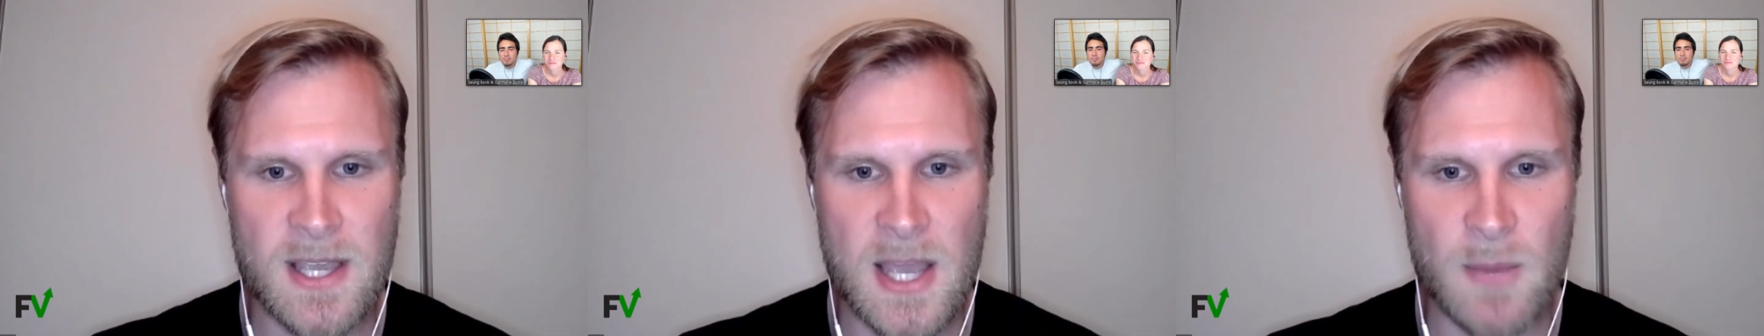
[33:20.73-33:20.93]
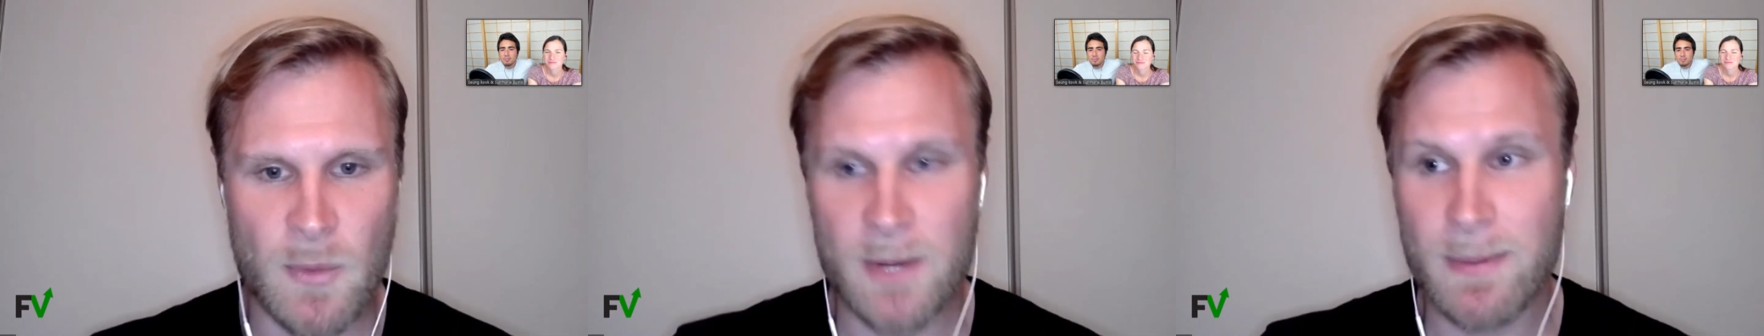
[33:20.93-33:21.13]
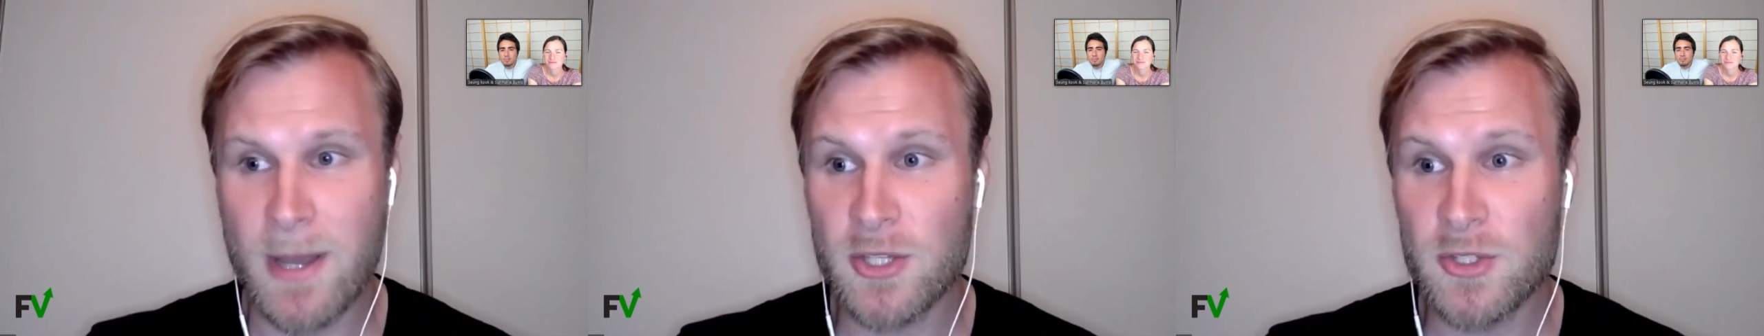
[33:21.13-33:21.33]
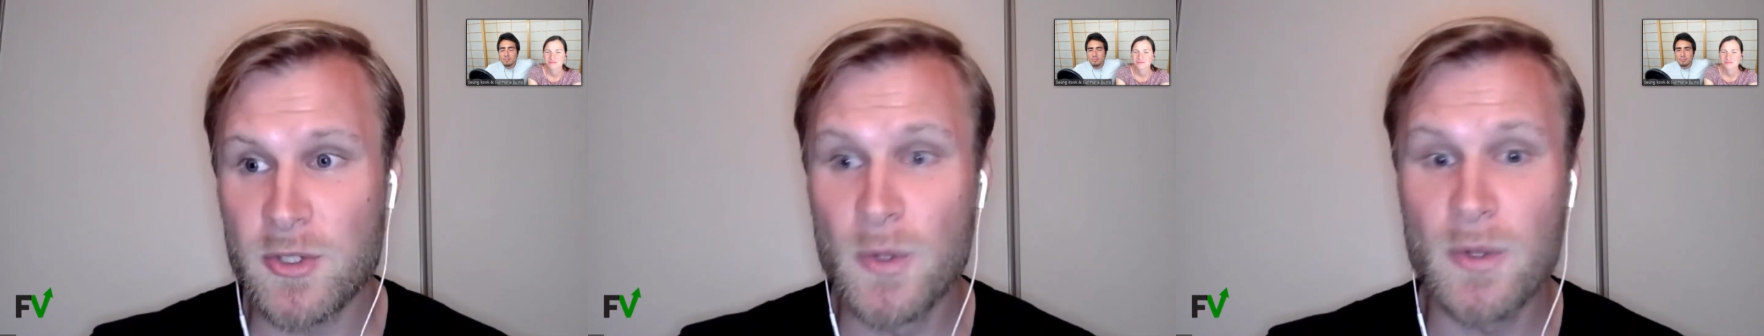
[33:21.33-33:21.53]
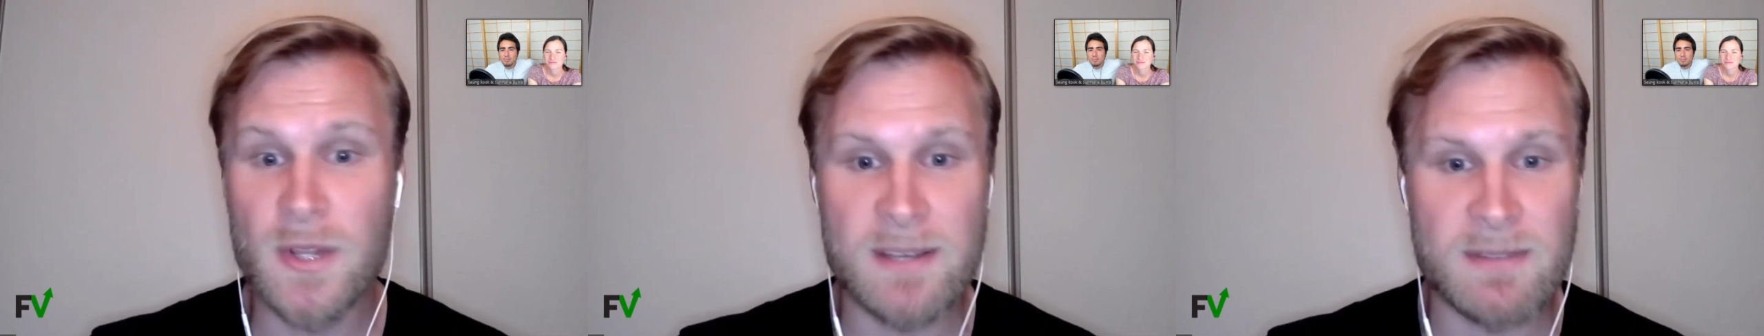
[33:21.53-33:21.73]
And what about
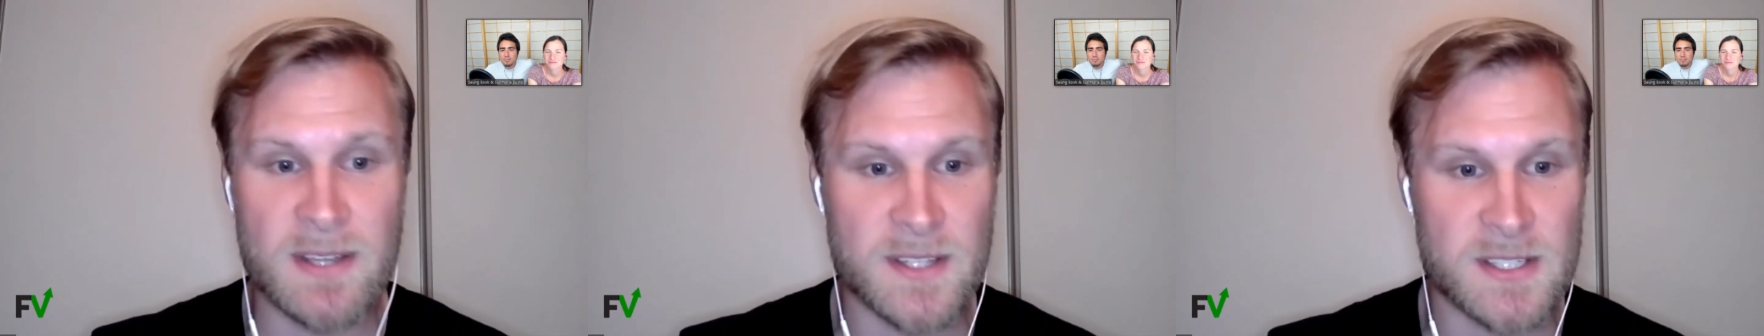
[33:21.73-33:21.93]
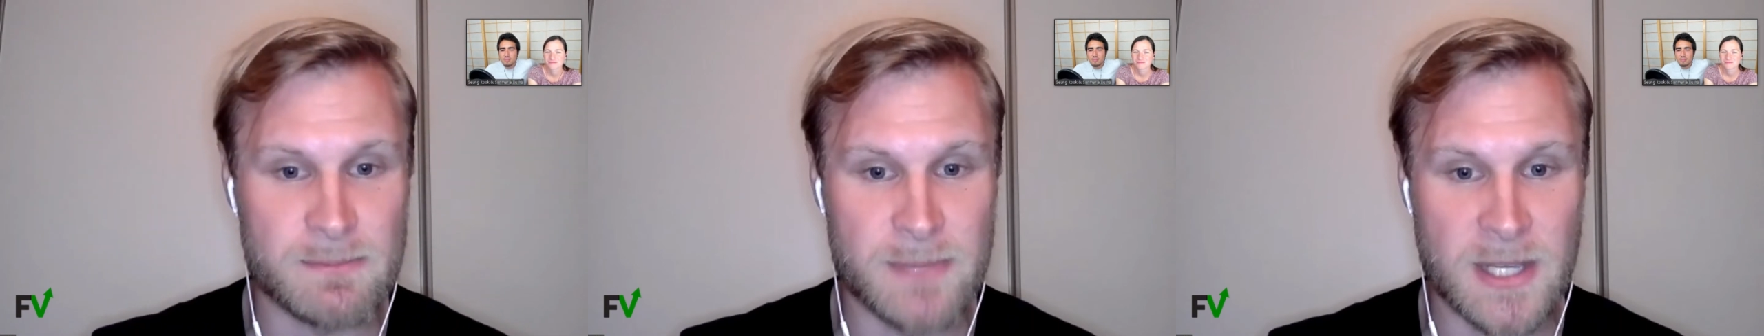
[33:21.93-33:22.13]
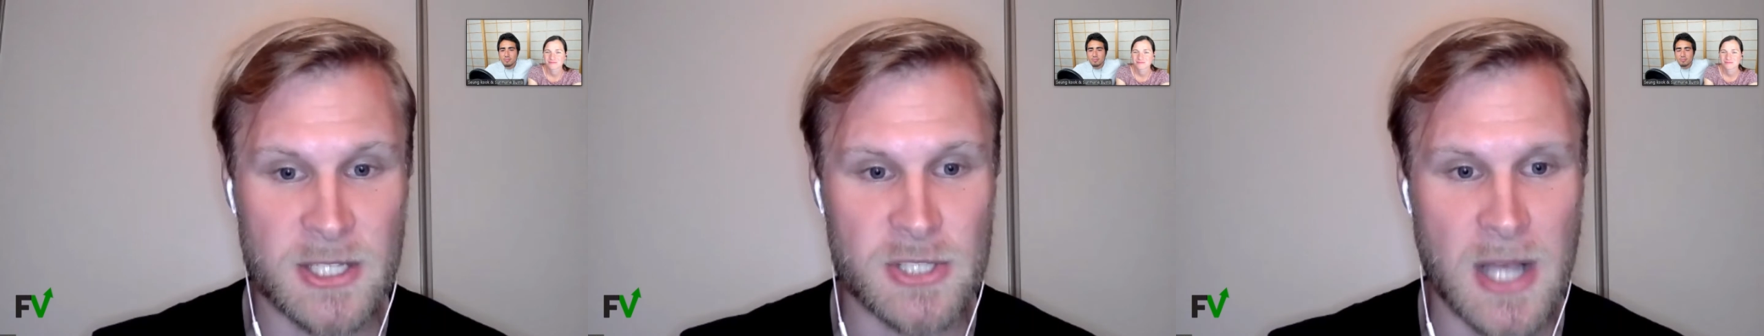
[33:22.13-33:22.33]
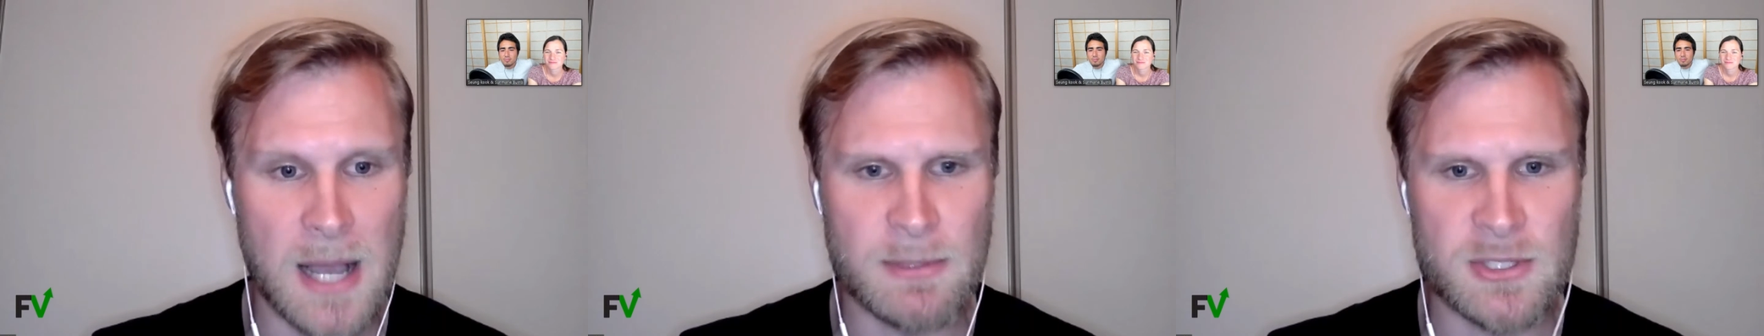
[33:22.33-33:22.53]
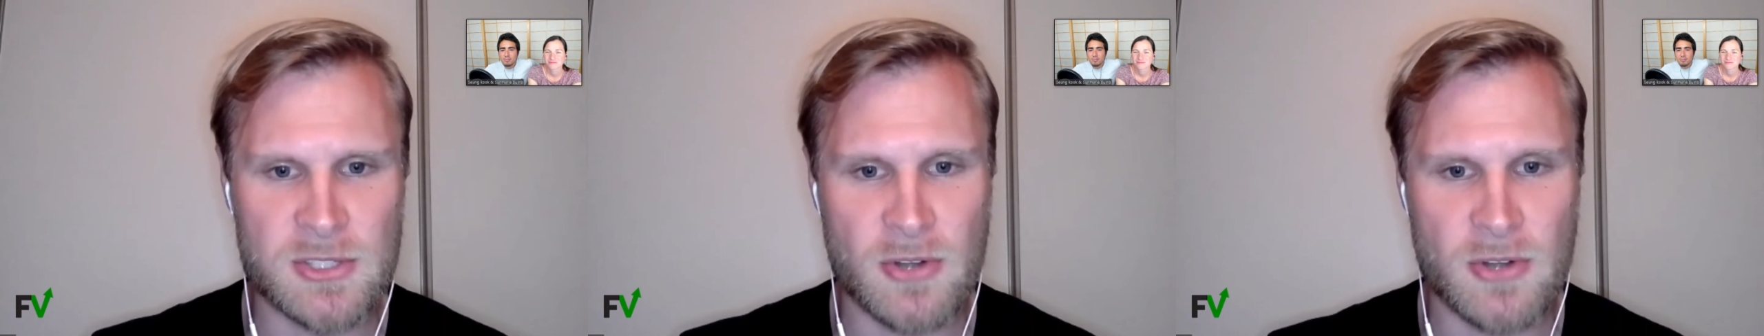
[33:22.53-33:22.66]
you leaving this big job and